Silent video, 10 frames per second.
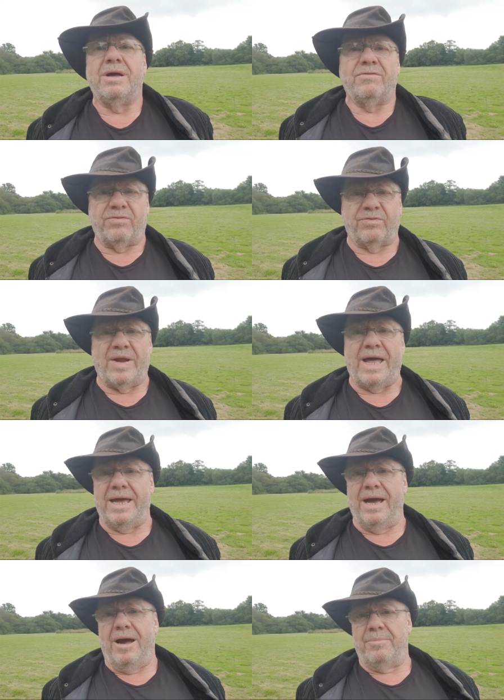flag it
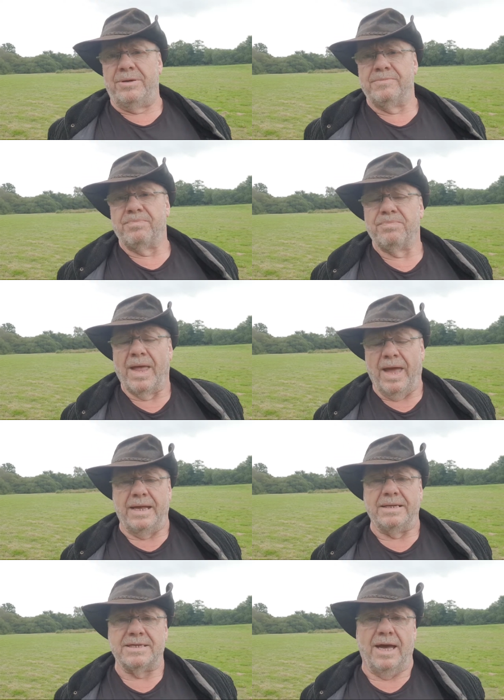up
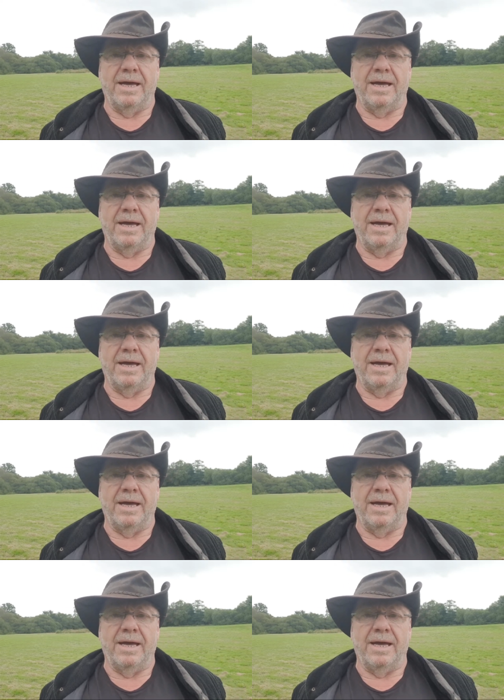and